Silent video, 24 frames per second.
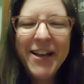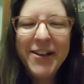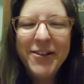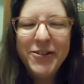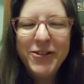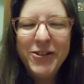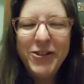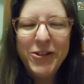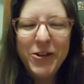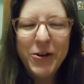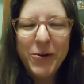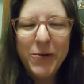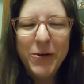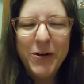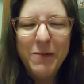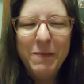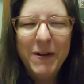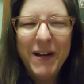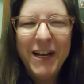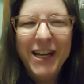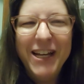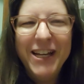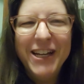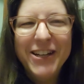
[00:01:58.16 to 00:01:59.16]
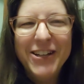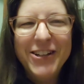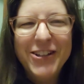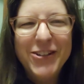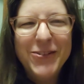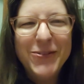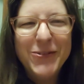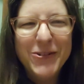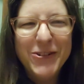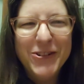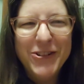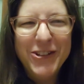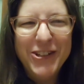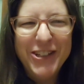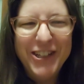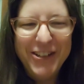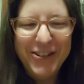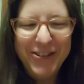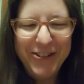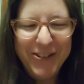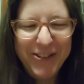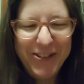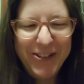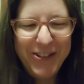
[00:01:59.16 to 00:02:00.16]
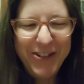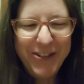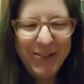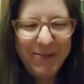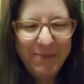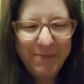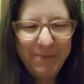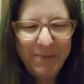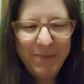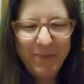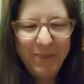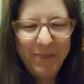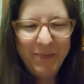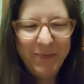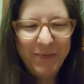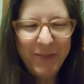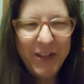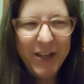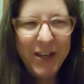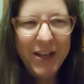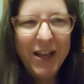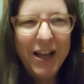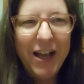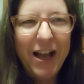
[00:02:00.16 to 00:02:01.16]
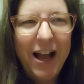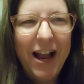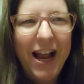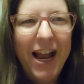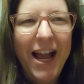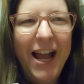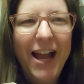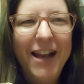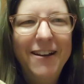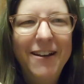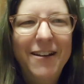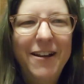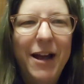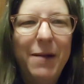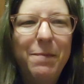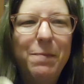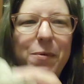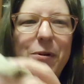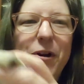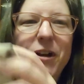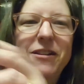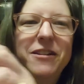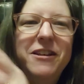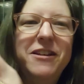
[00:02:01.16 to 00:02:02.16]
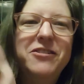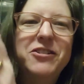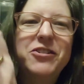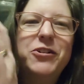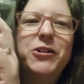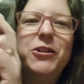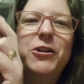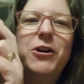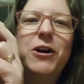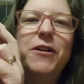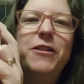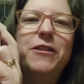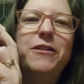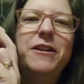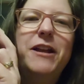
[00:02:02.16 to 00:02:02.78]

So when my kids were little, I bought these cloth